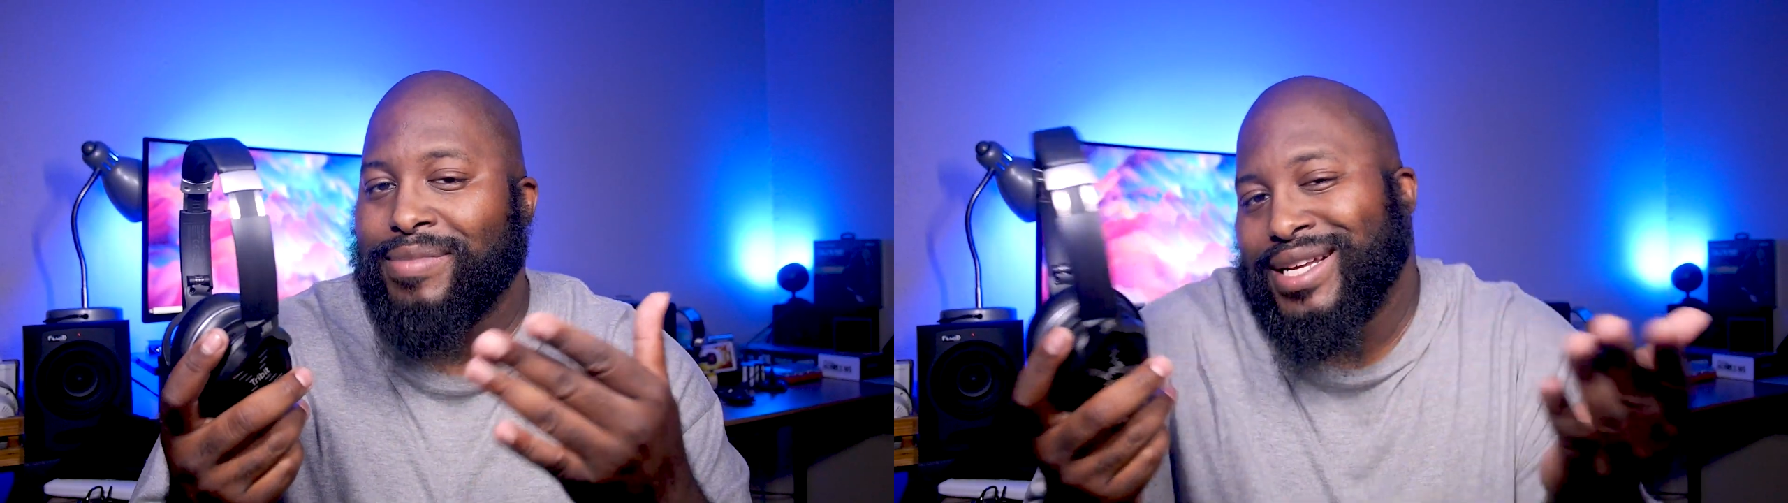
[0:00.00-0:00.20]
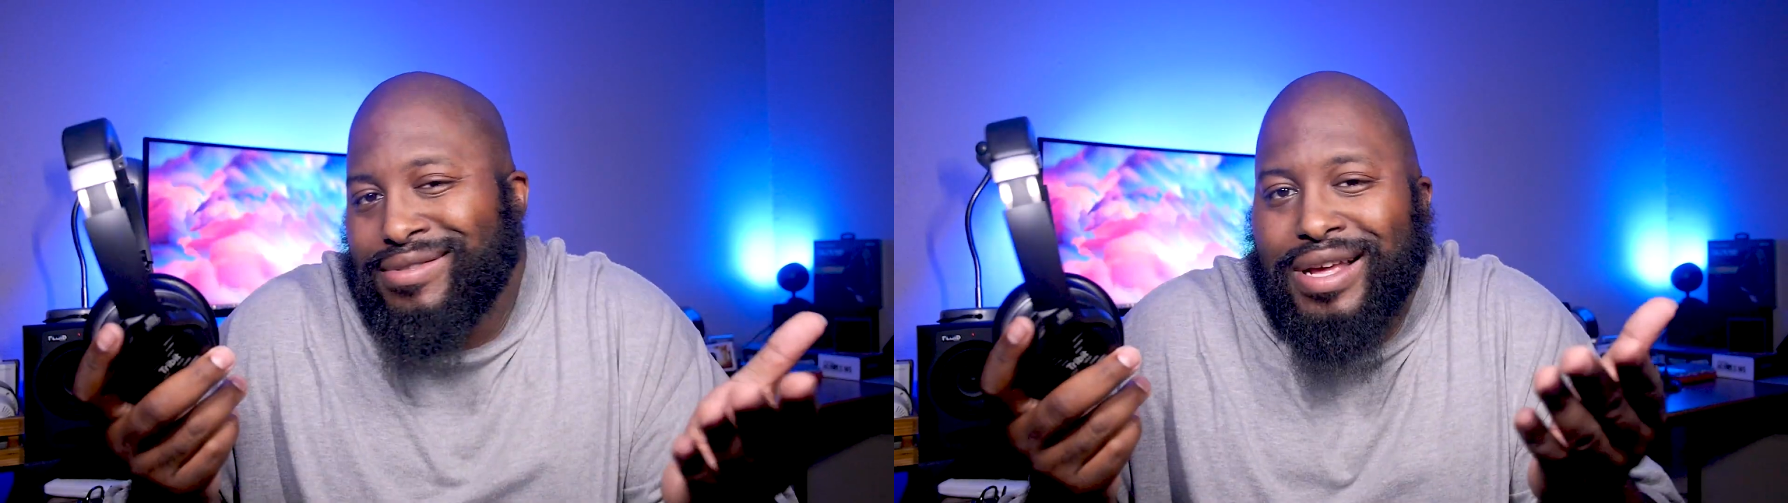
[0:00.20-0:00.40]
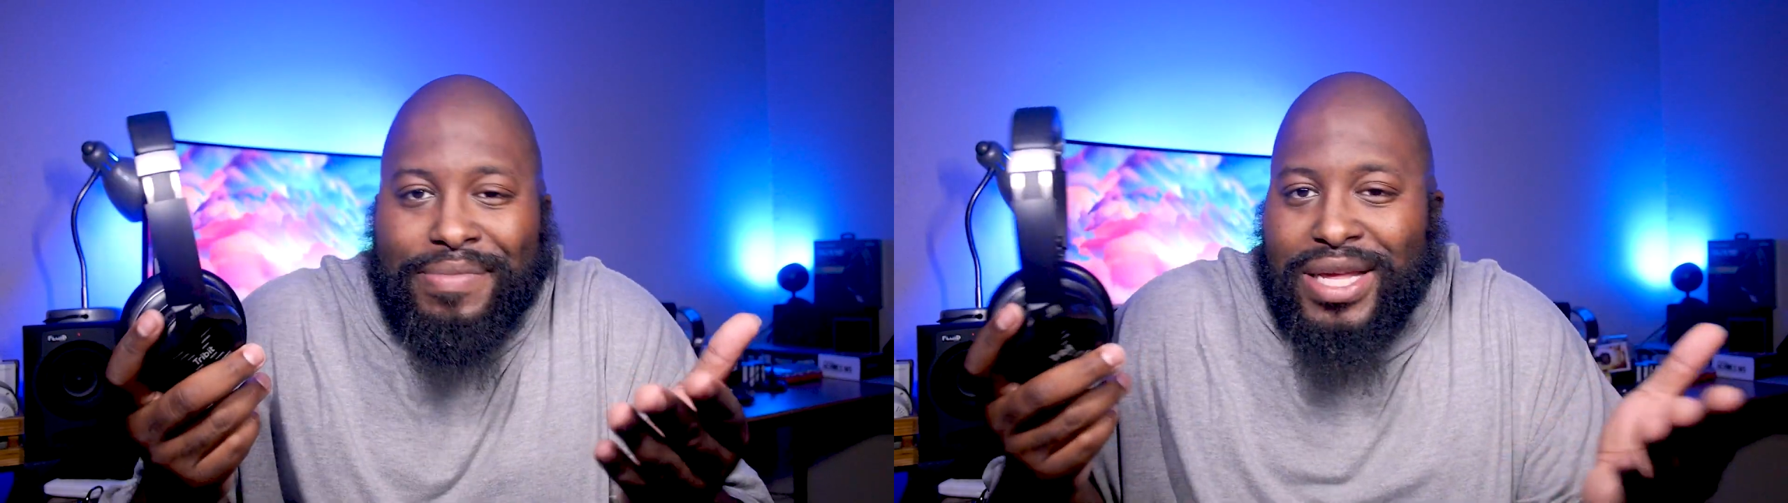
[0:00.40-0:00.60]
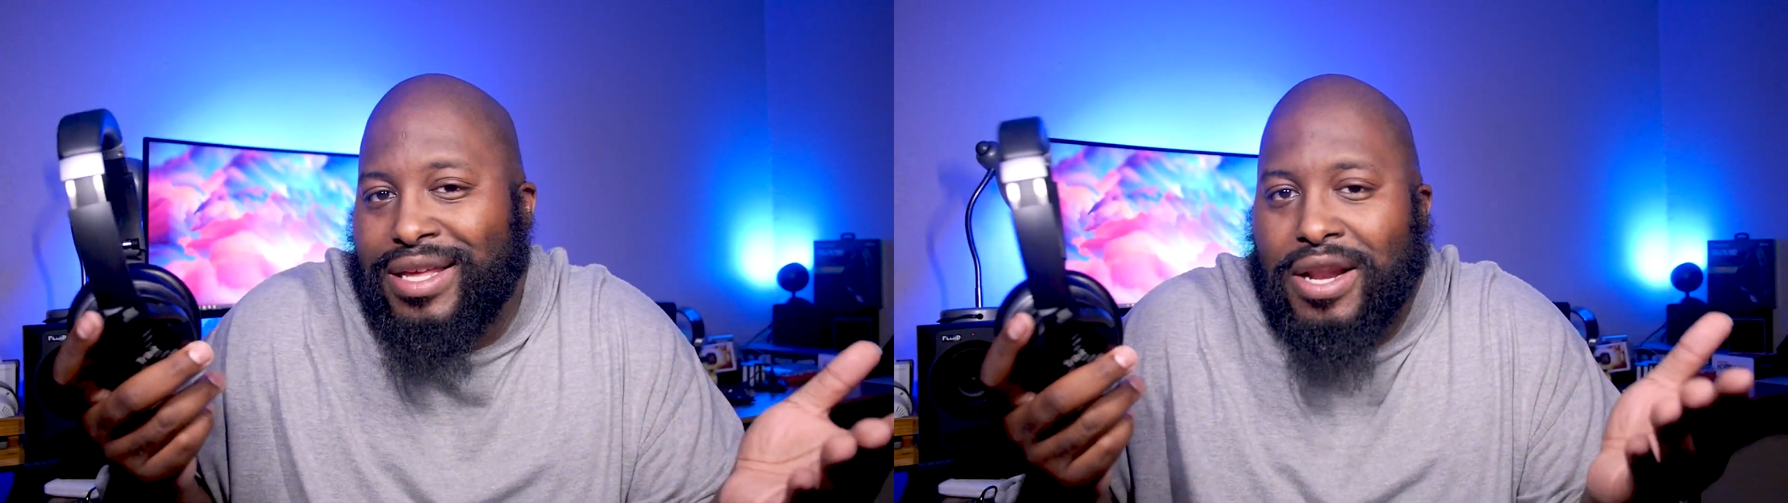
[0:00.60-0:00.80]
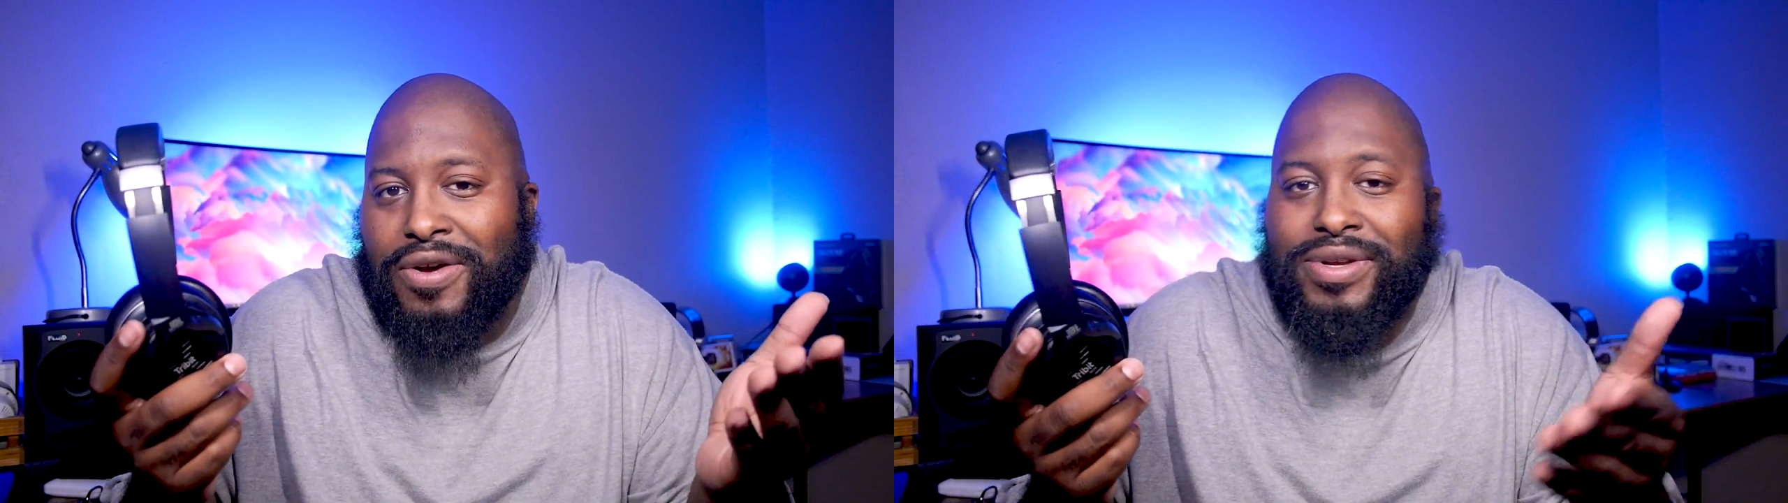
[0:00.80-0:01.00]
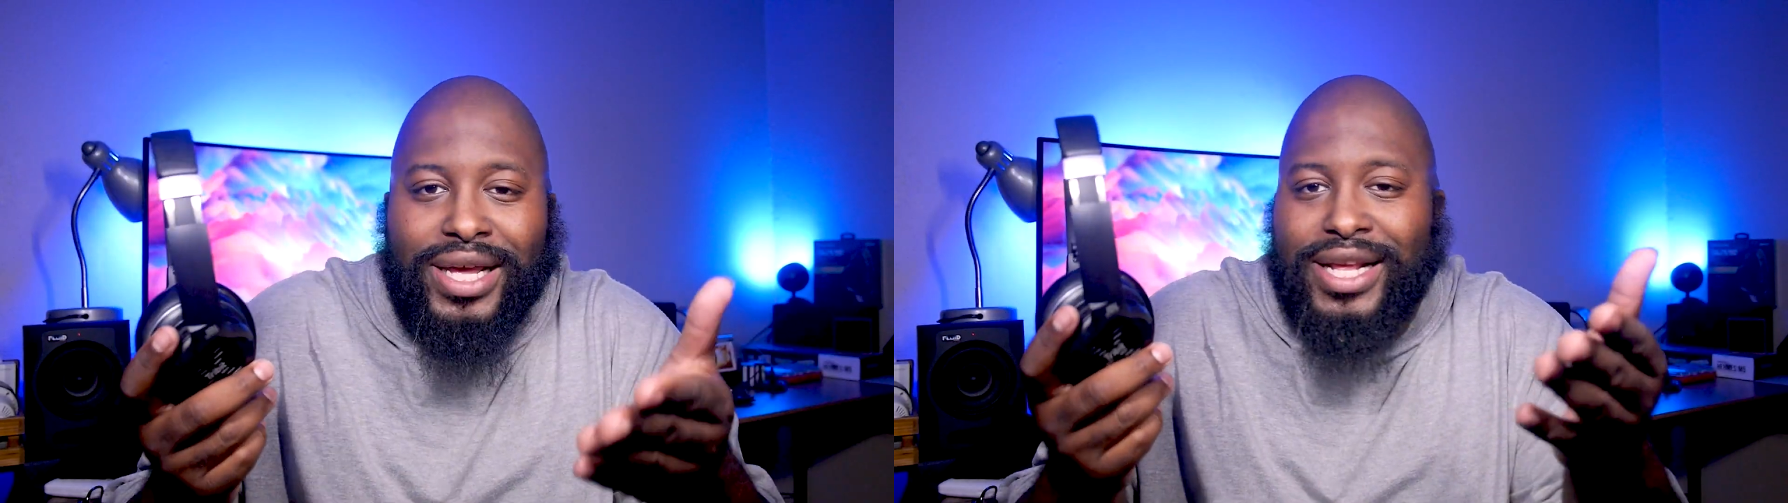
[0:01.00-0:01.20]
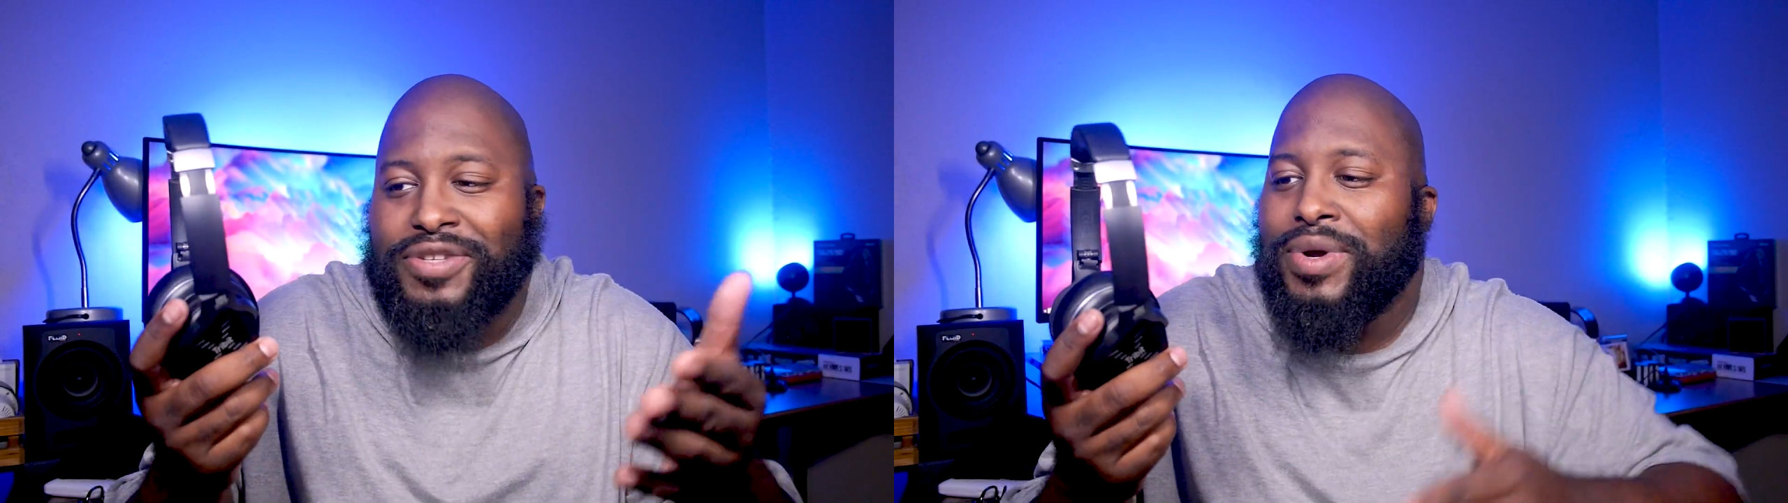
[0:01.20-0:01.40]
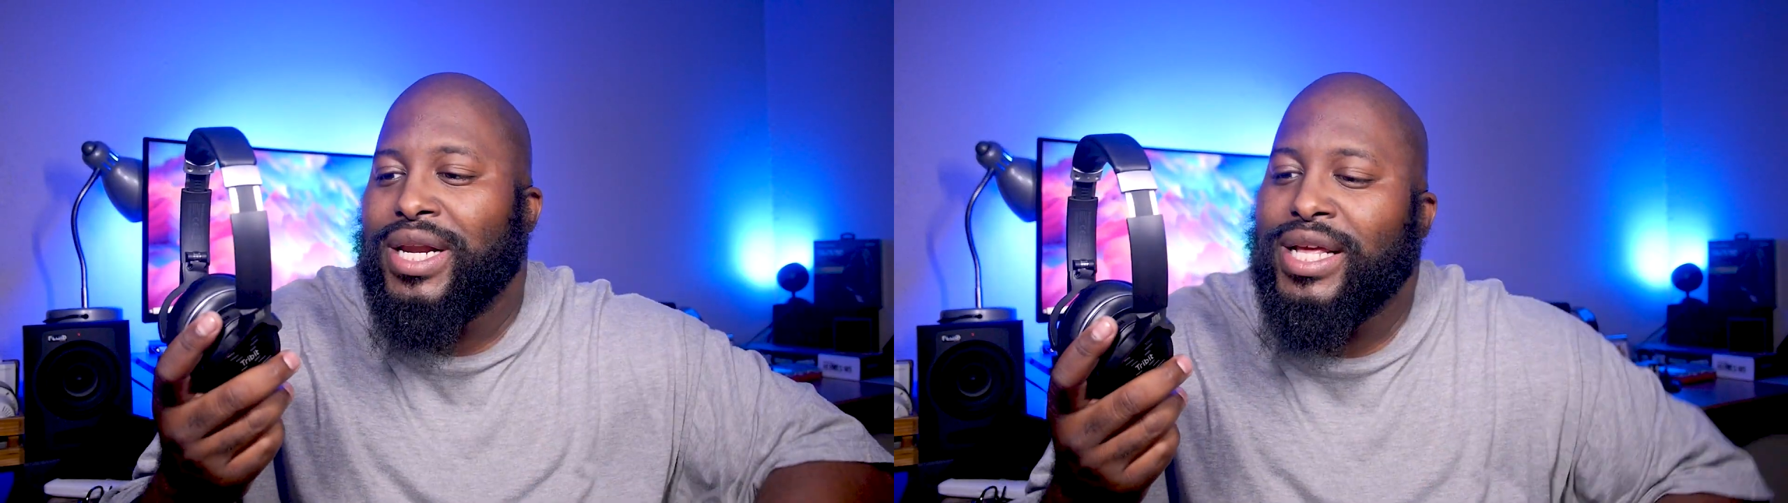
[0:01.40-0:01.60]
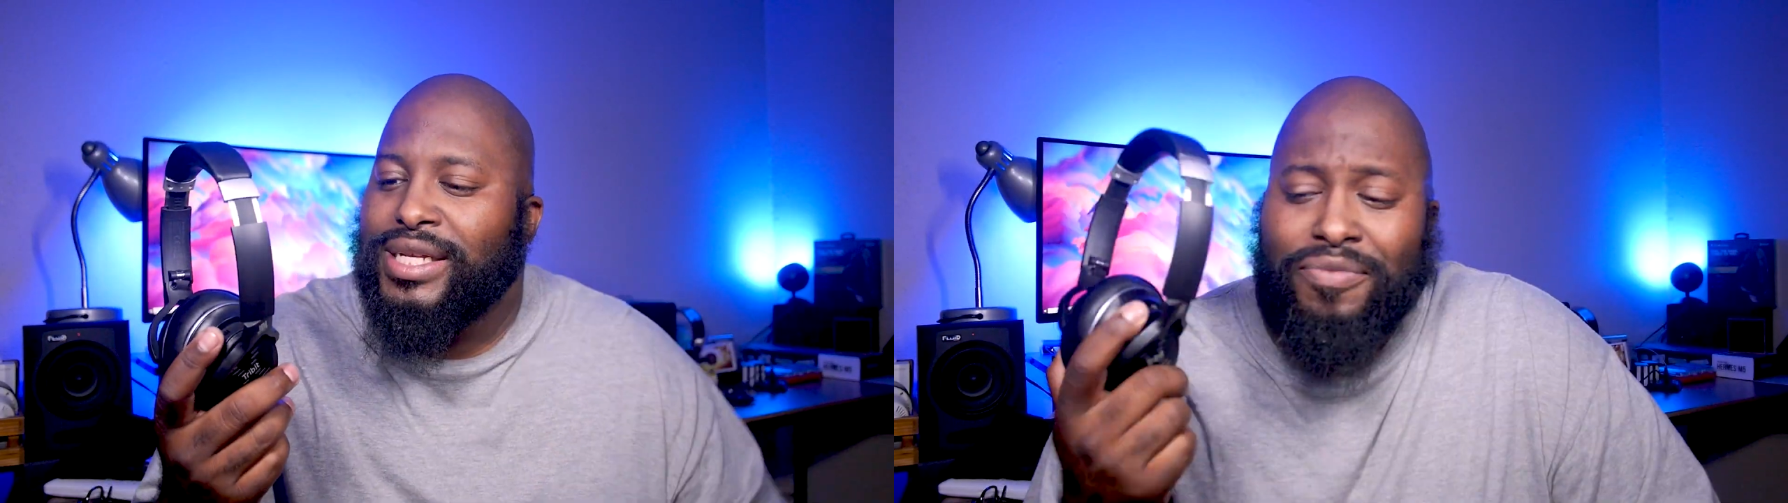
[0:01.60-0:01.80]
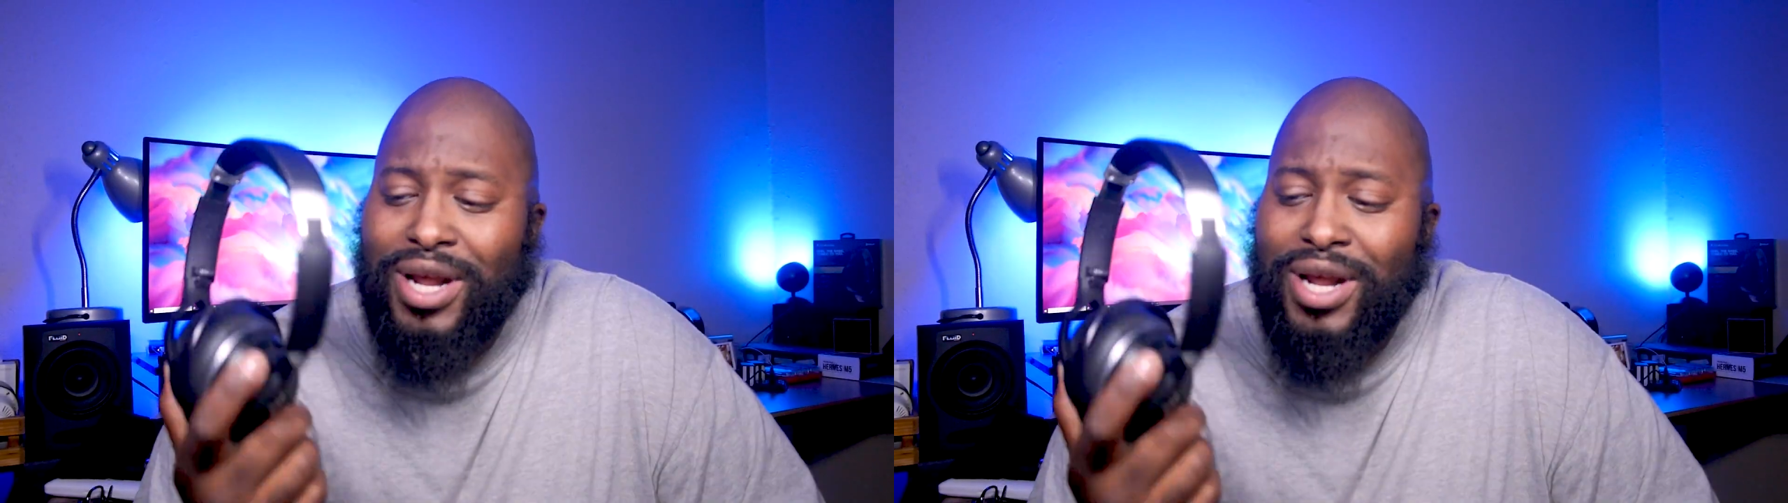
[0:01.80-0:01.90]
That, I mean, you know, it is what it is.